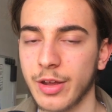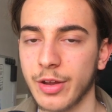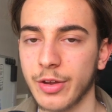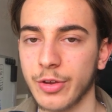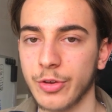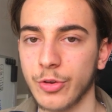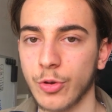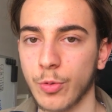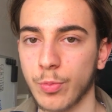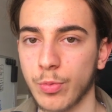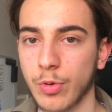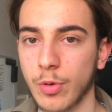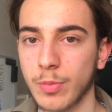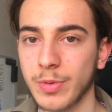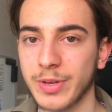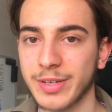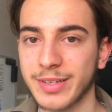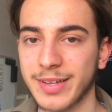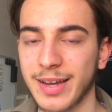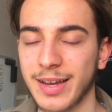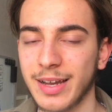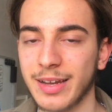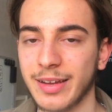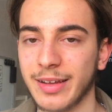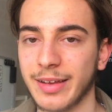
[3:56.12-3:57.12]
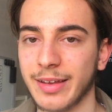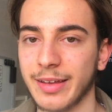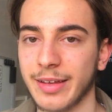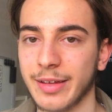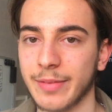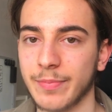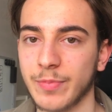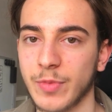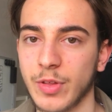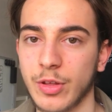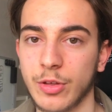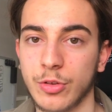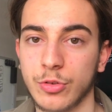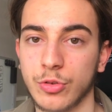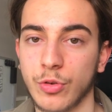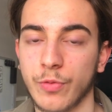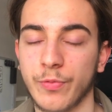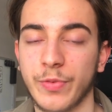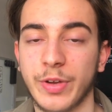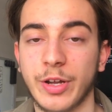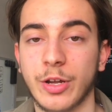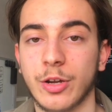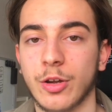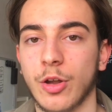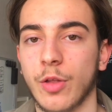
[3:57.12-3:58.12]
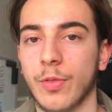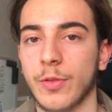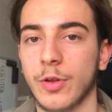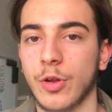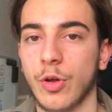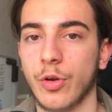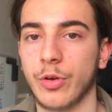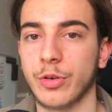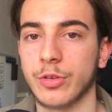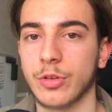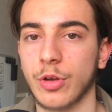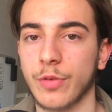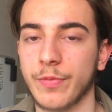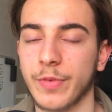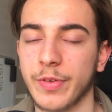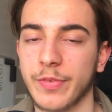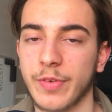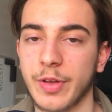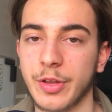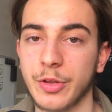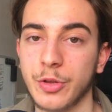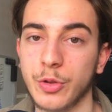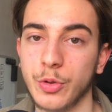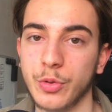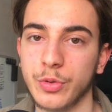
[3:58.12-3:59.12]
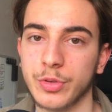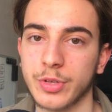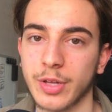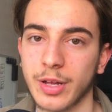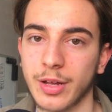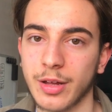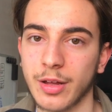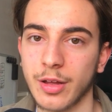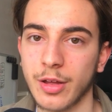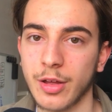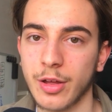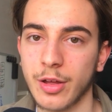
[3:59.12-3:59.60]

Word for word: you're probably telling it something along the lines of, if a user